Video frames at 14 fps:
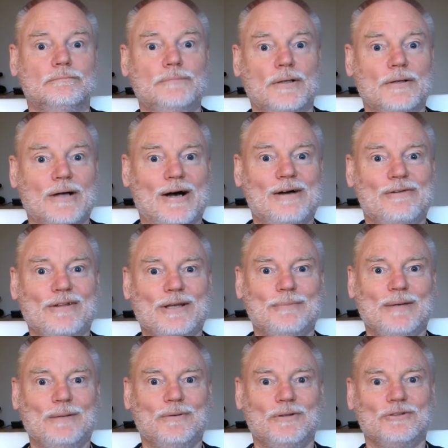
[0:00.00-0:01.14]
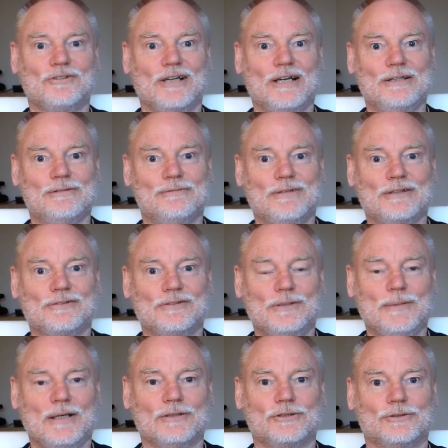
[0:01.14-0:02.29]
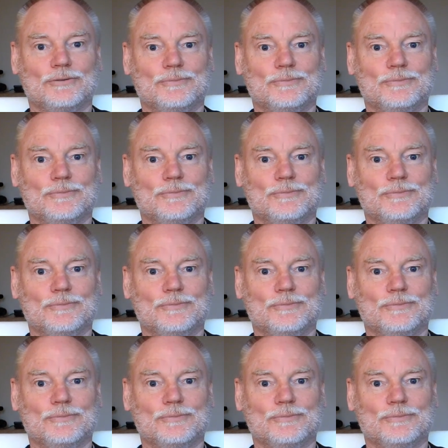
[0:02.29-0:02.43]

But think about what you say. Thanks very much.